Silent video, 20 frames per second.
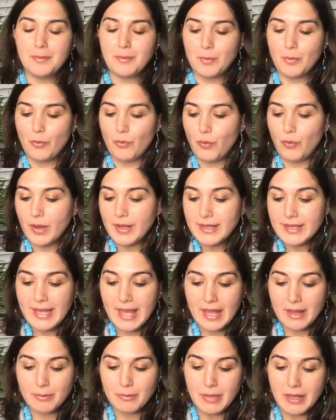What
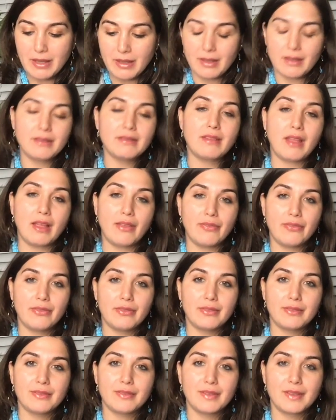can be done
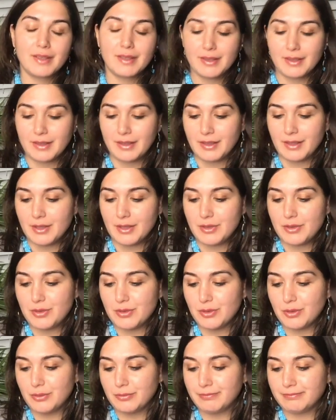
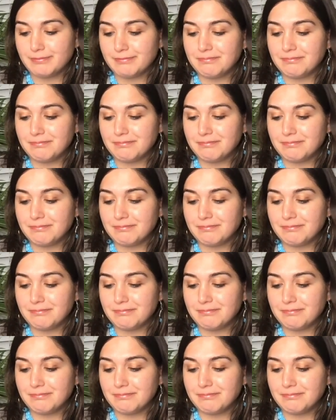to